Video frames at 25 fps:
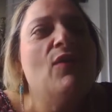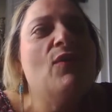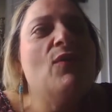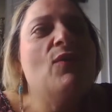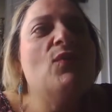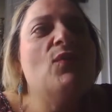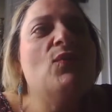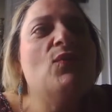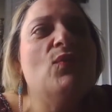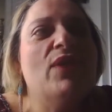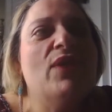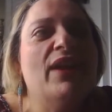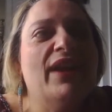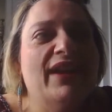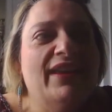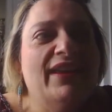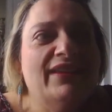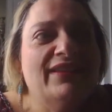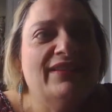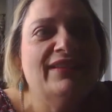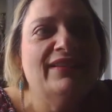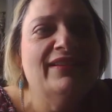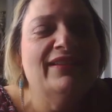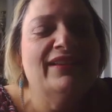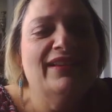
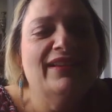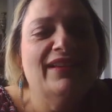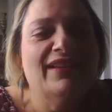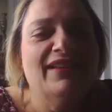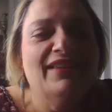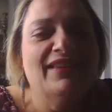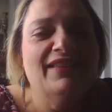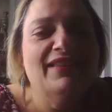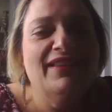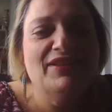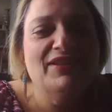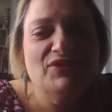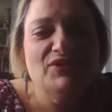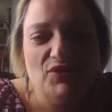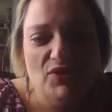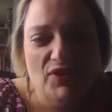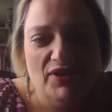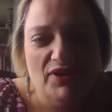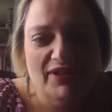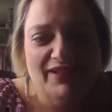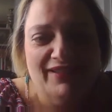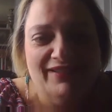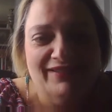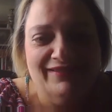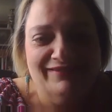when they
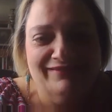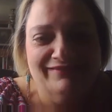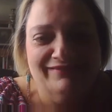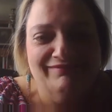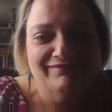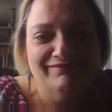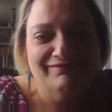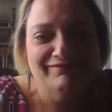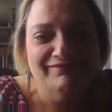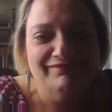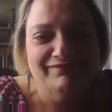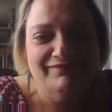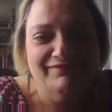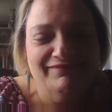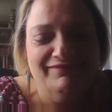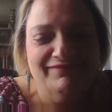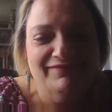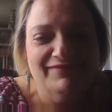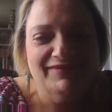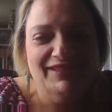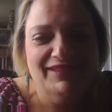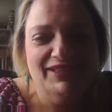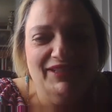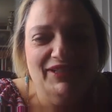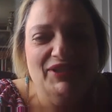started yep
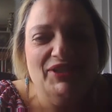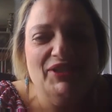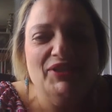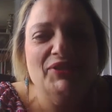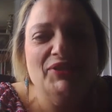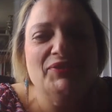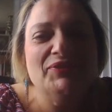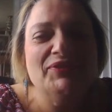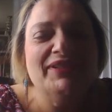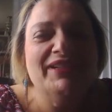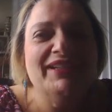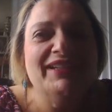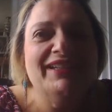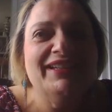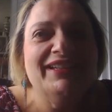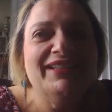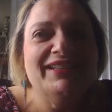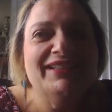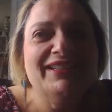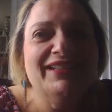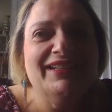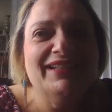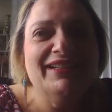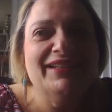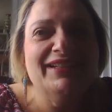you know and
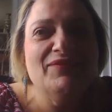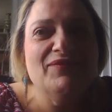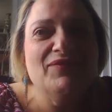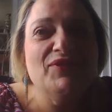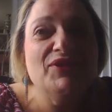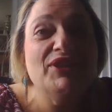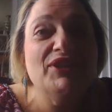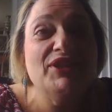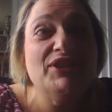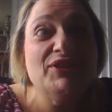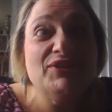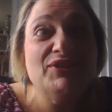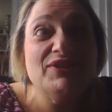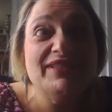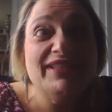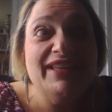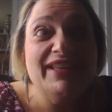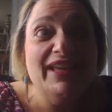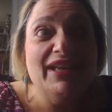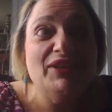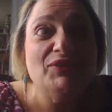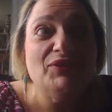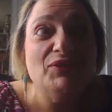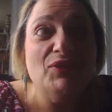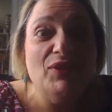uh, for years they
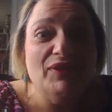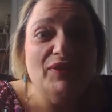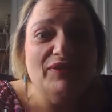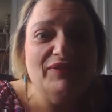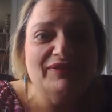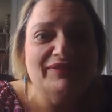held off